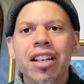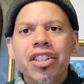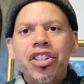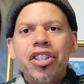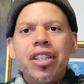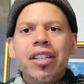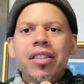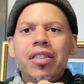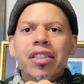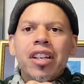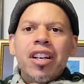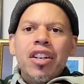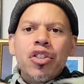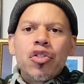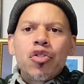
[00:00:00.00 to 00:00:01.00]
She's
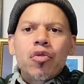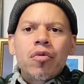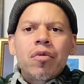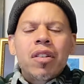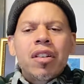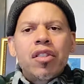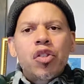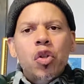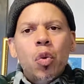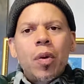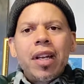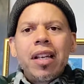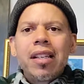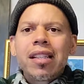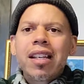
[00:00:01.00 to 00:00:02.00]

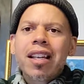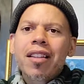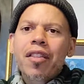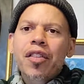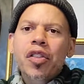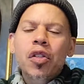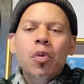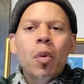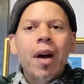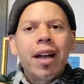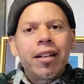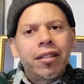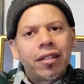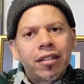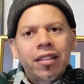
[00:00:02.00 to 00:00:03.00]
squeezing the
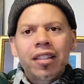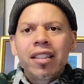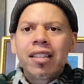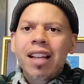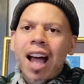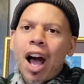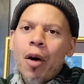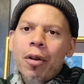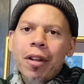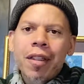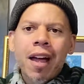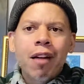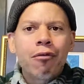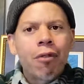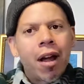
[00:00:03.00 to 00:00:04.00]
sweat out of
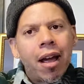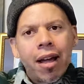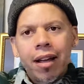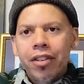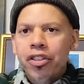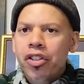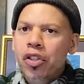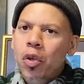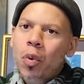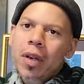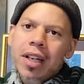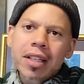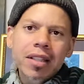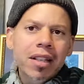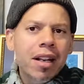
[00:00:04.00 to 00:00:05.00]
that rag. She's
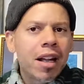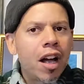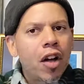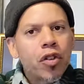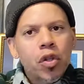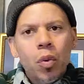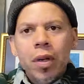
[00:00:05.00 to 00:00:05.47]
squeezing it out.